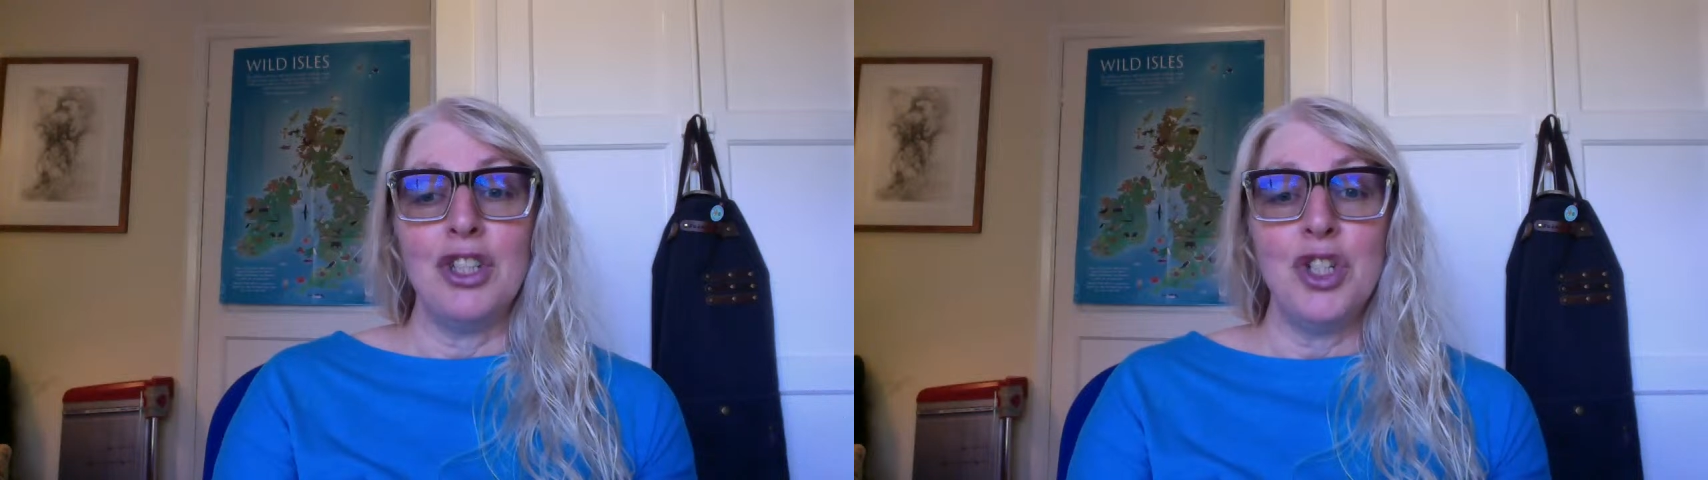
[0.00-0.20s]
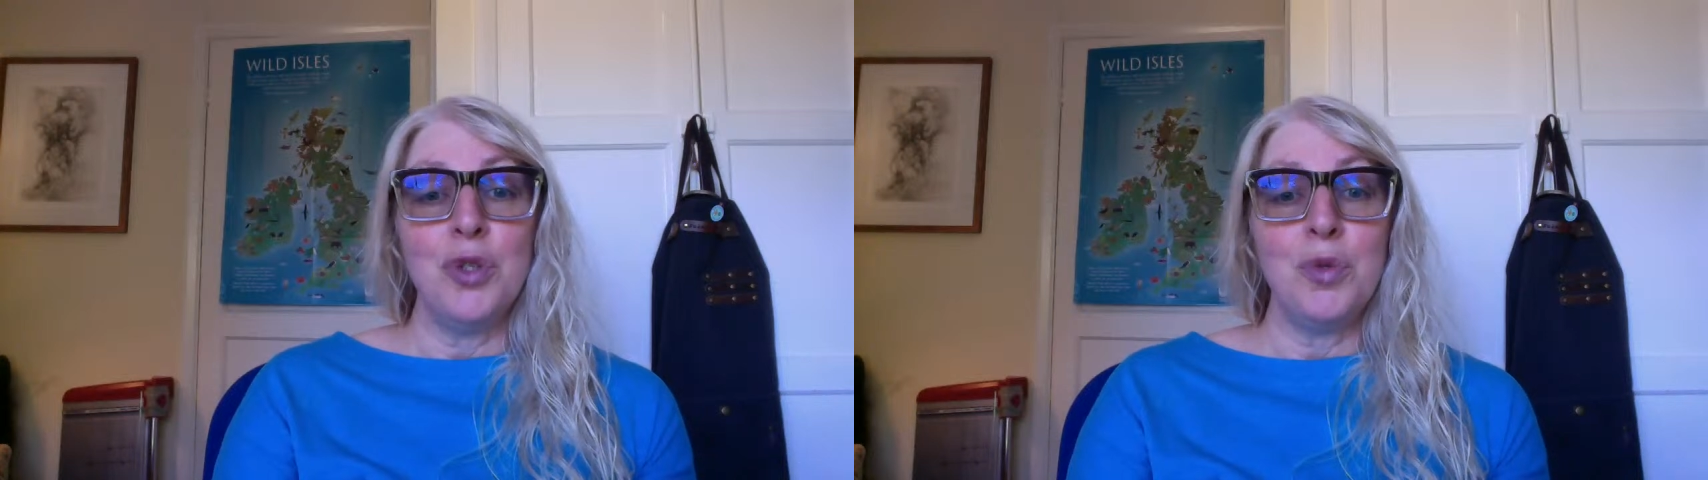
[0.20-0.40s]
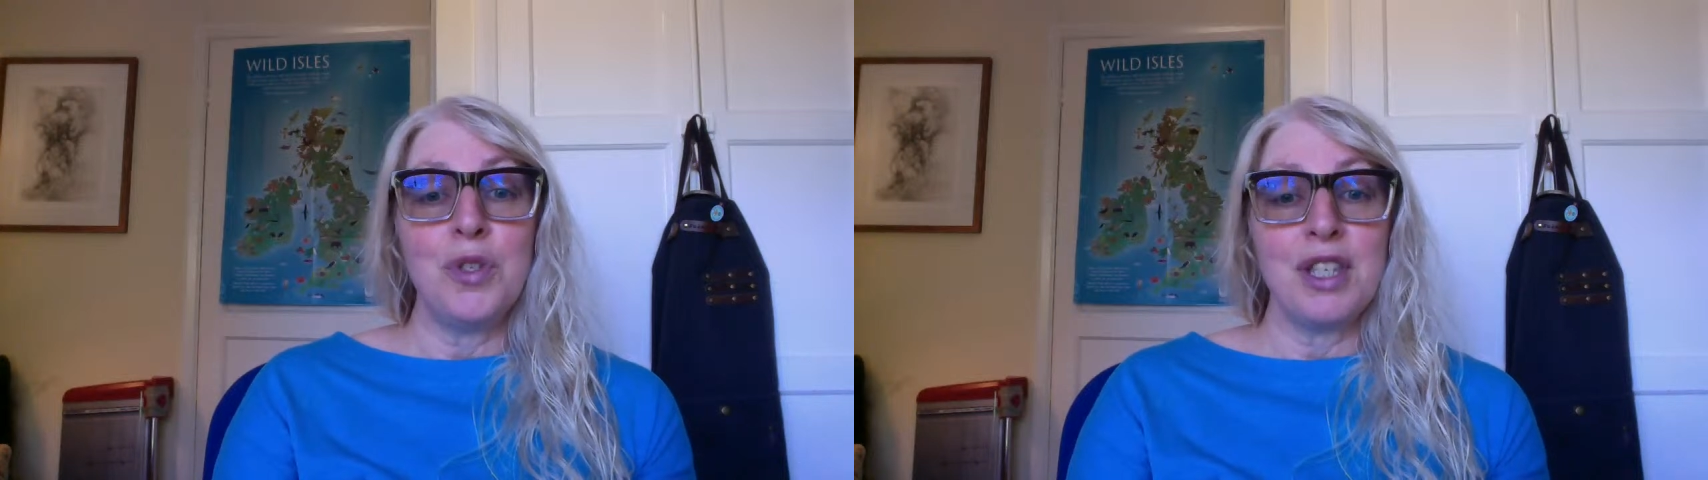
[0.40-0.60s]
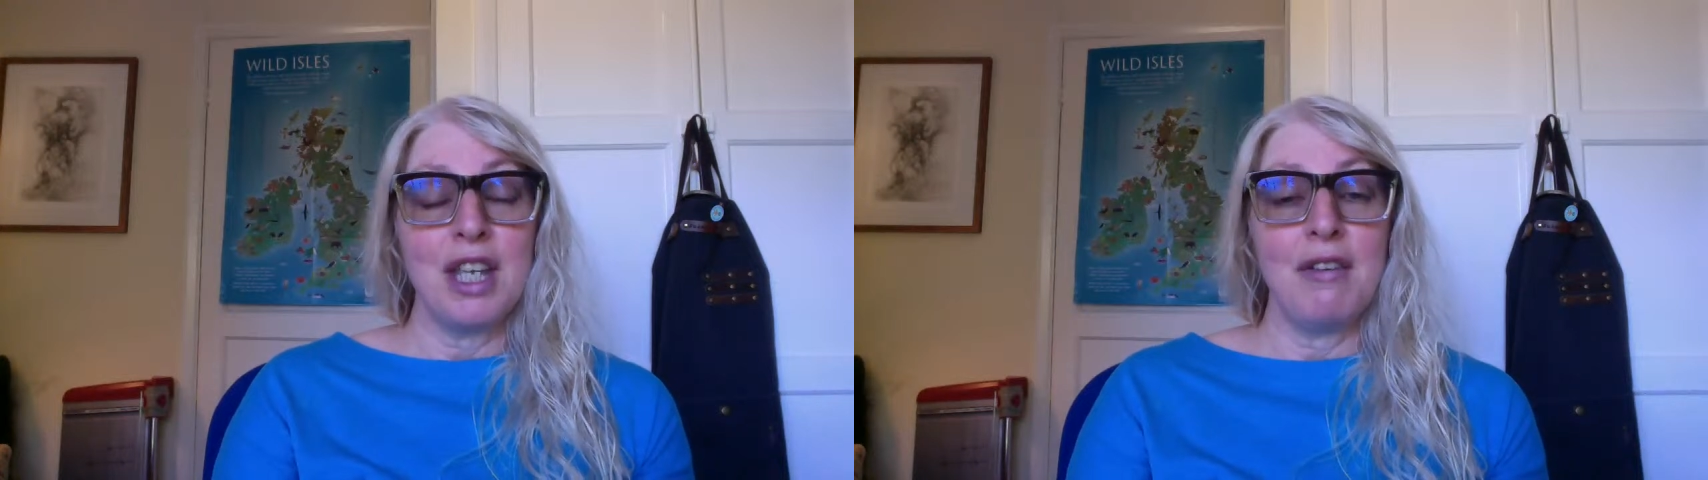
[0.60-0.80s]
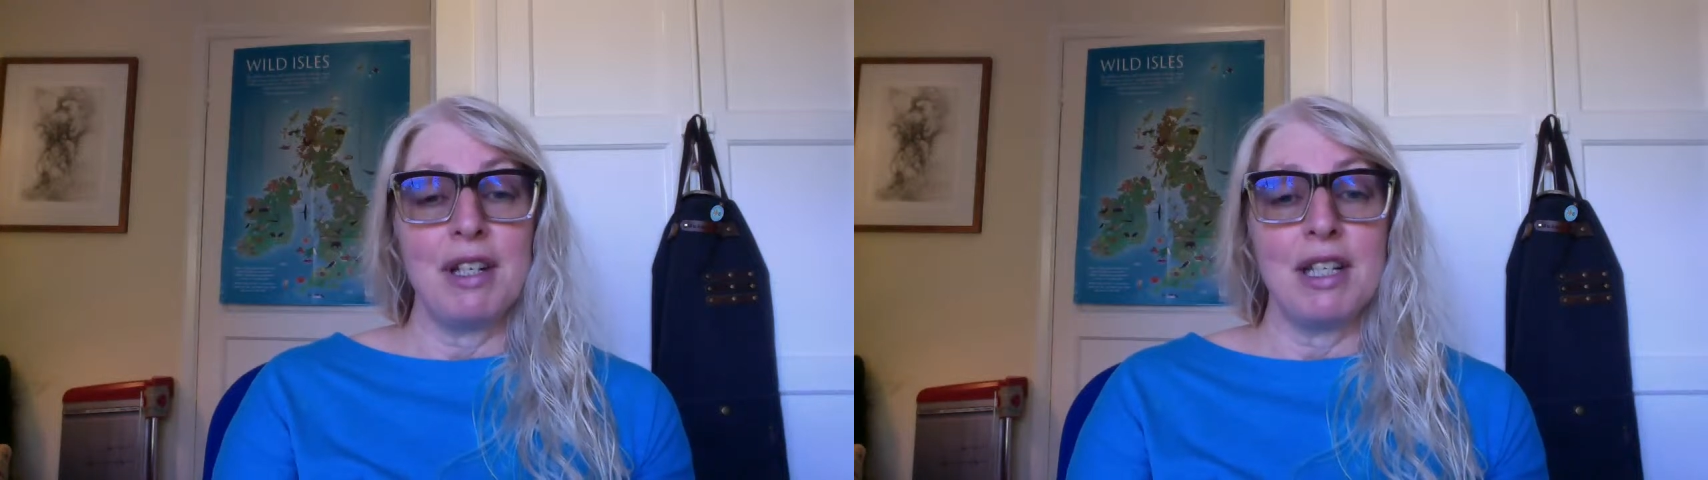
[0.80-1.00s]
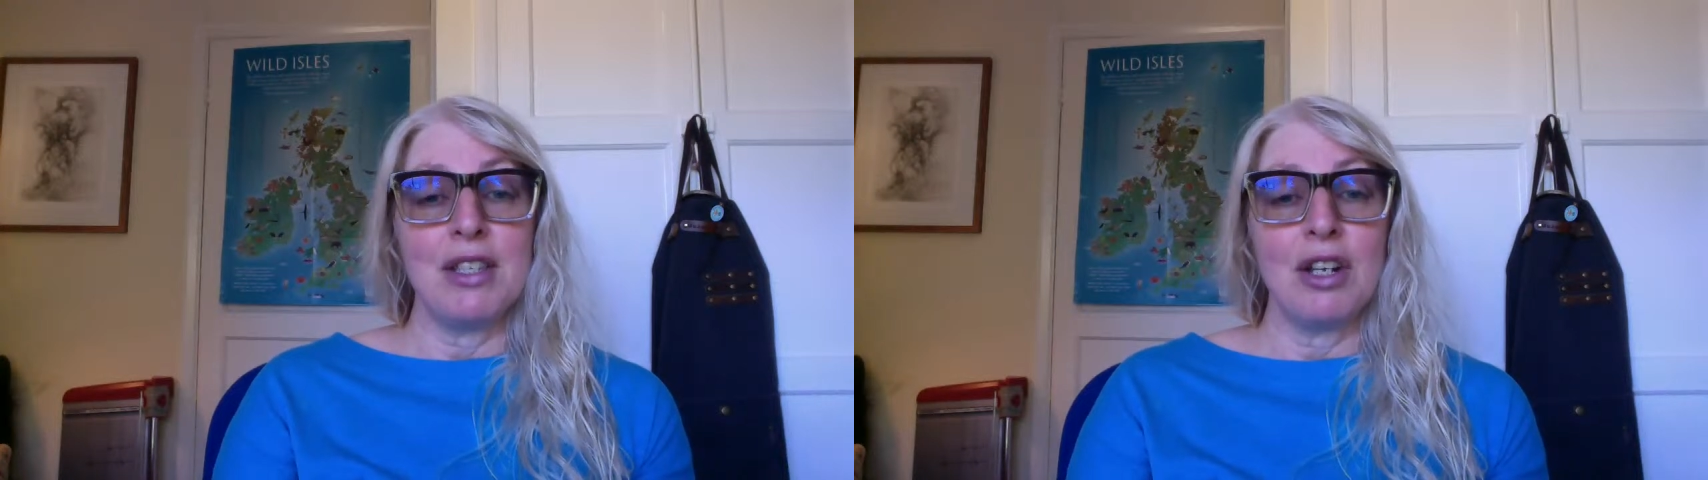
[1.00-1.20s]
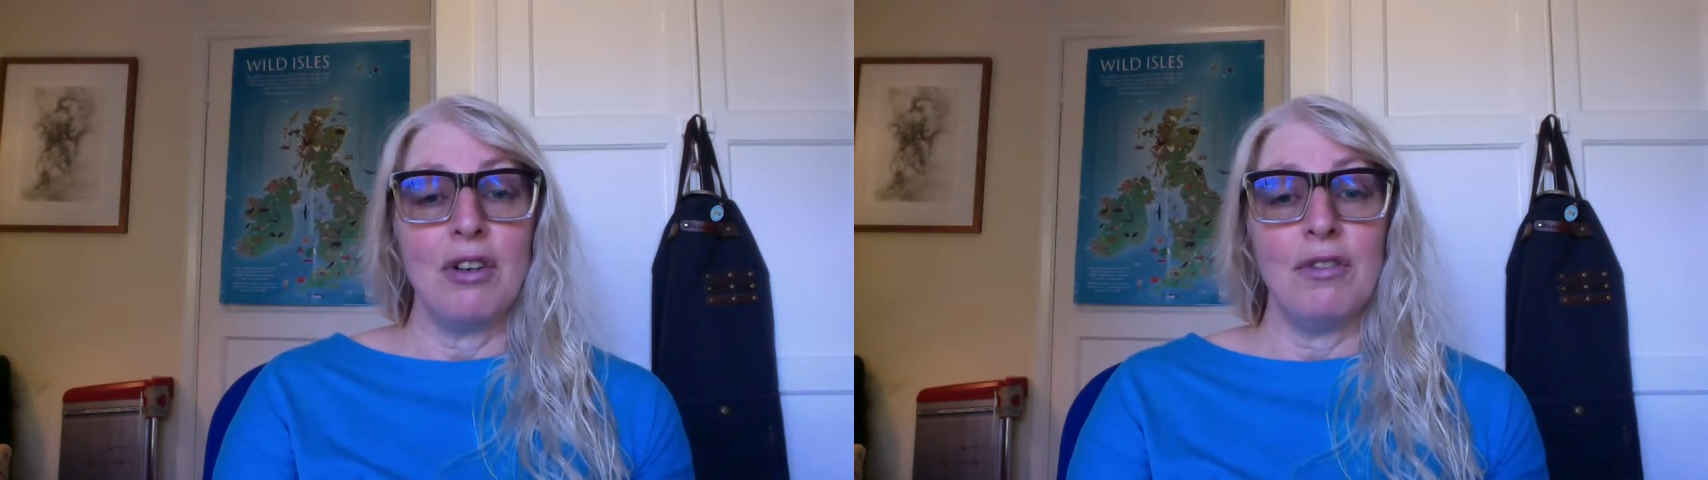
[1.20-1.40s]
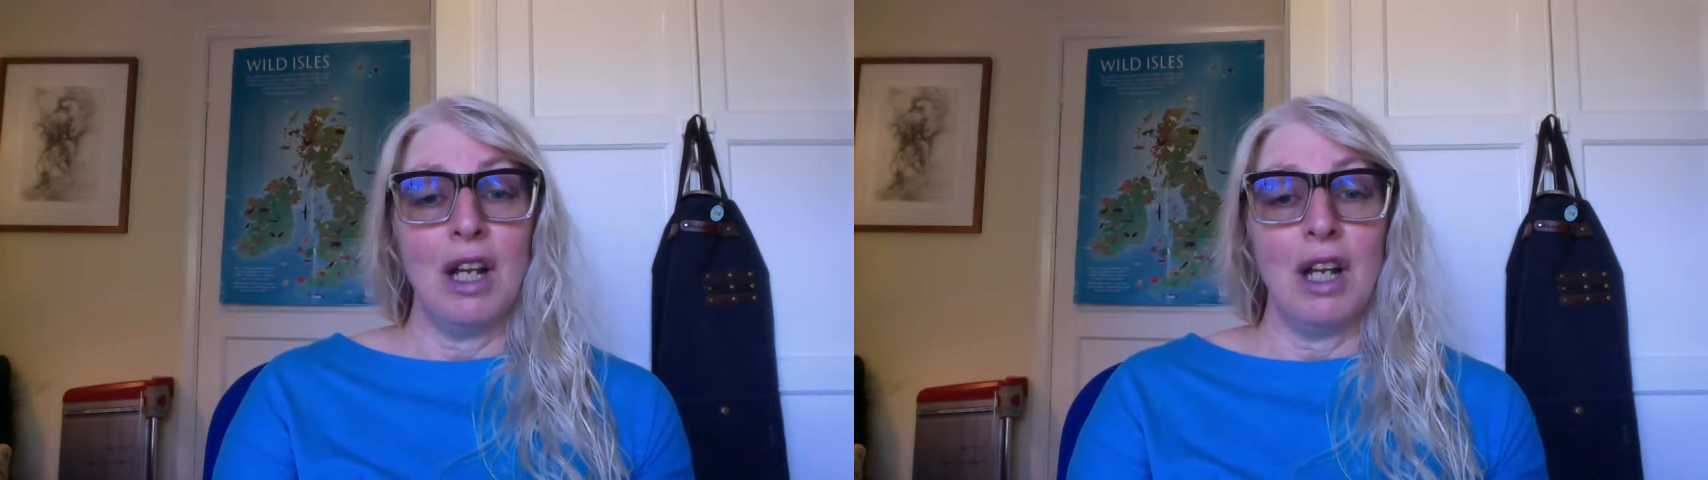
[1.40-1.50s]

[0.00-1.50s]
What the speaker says: new series of